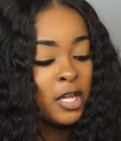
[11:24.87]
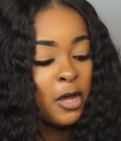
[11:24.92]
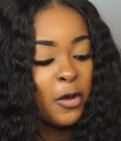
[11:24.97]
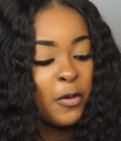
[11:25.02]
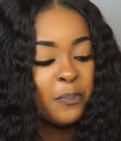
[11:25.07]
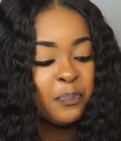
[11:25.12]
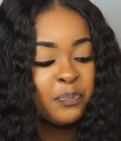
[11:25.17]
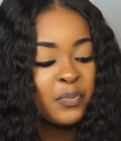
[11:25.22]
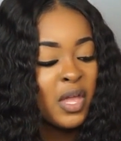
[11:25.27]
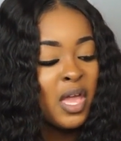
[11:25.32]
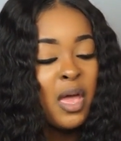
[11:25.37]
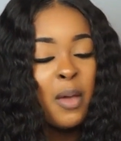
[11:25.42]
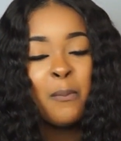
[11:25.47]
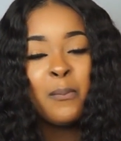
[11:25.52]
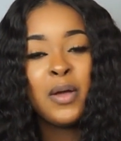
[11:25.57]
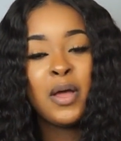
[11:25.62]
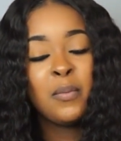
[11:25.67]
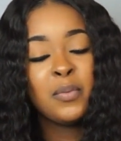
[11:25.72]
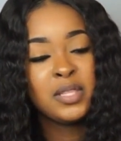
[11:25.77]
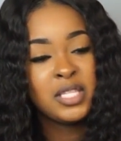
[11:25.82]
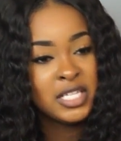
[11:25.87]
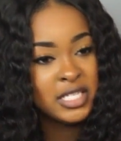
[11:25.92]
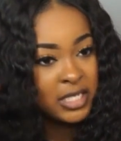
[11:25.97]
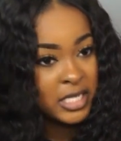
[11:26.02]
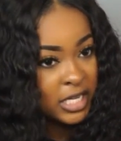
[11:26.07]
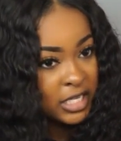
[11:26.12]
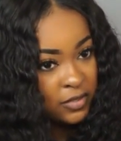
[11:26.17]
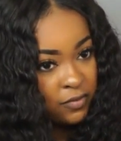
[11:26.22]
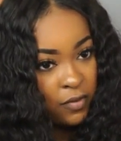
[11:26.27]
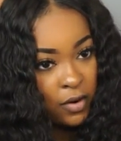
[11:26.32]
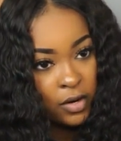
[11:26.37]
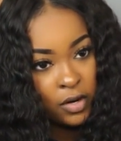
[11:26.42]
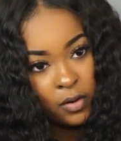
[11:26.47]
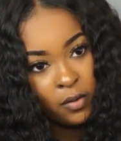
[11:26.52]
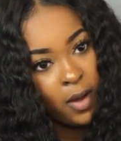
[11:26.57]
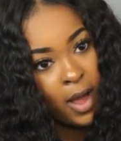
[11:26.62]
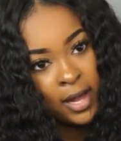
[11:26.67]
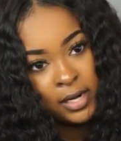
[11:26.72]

So, but with this lace frontal,